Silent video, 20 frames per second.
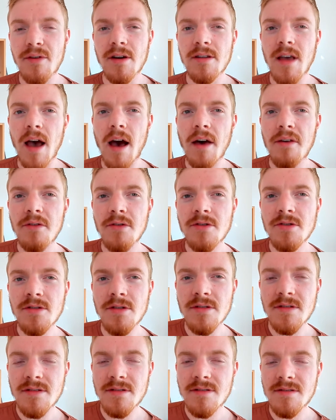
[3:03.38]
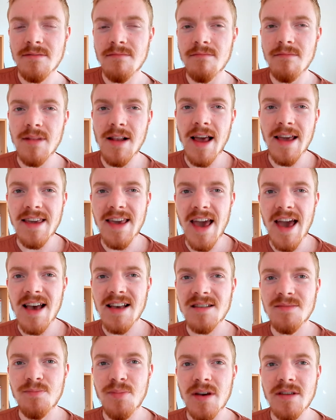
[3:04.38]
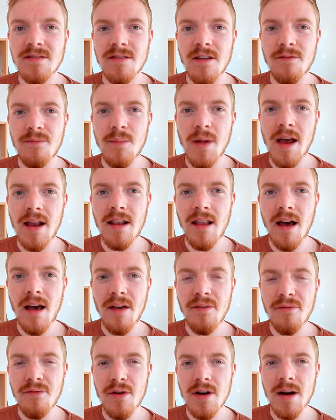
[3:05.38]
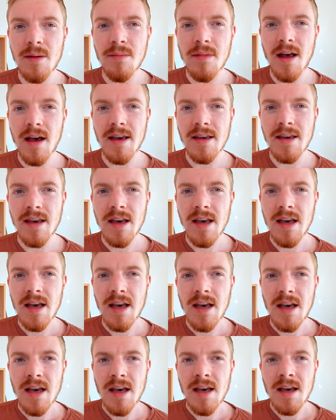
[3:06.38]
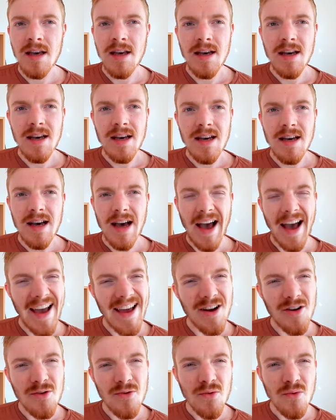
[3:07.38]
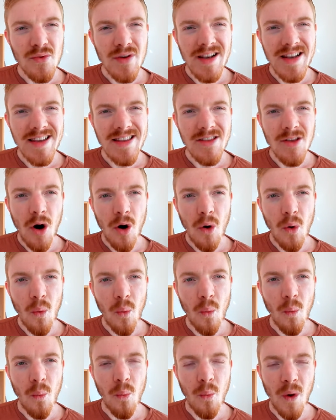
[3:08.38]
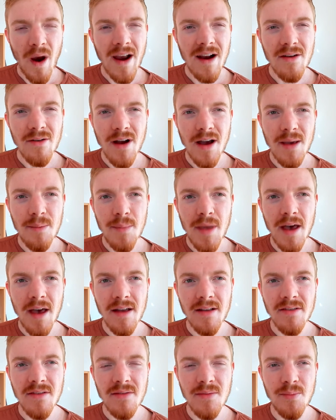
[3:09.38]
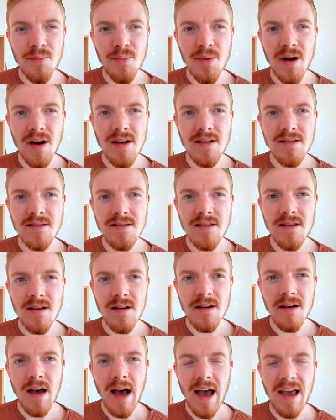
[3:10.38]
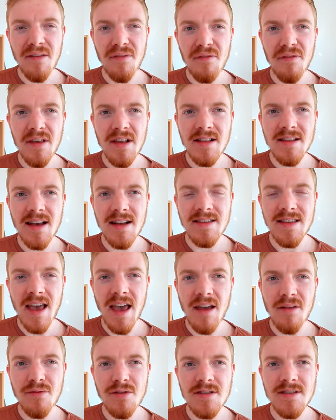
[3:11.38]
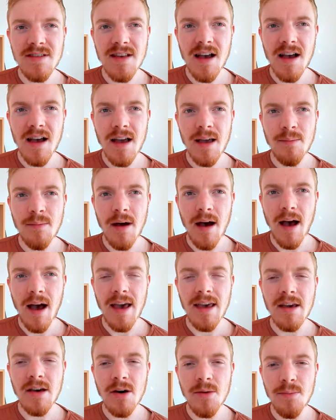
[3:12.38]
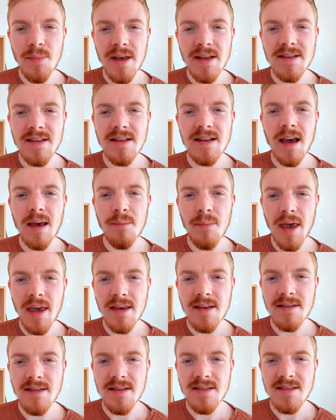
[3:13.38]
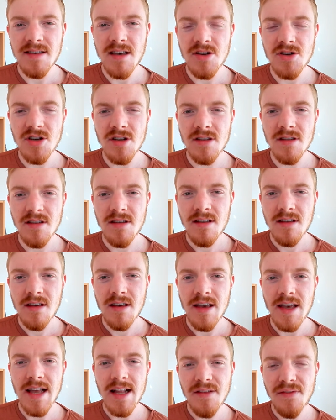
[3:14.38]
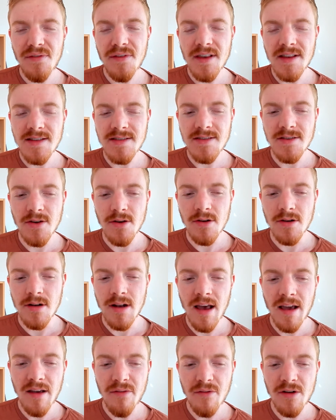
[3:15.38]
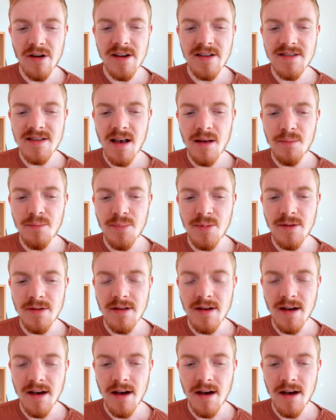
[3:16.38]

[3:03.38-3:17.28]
got other like aspects of my life where I'm like, I don't really know where I'm at, but I feel that every time I commit and I make a decision, it feels good. Like, for example,